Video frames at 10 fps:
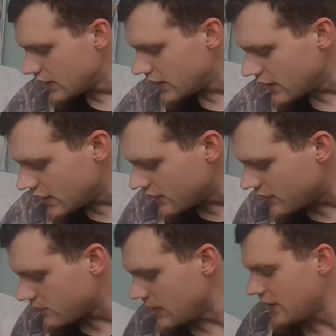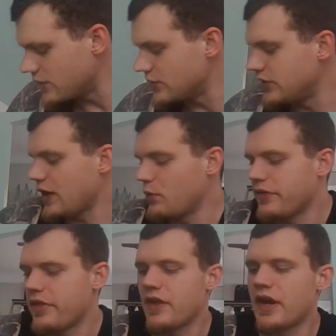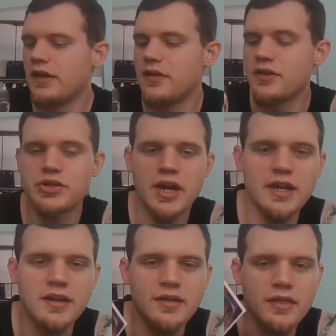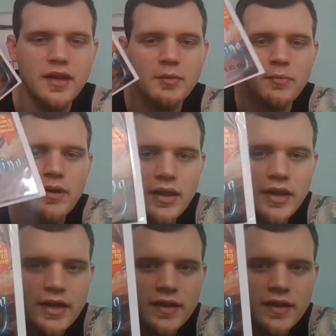And man, just sticking with the Shining theme, I like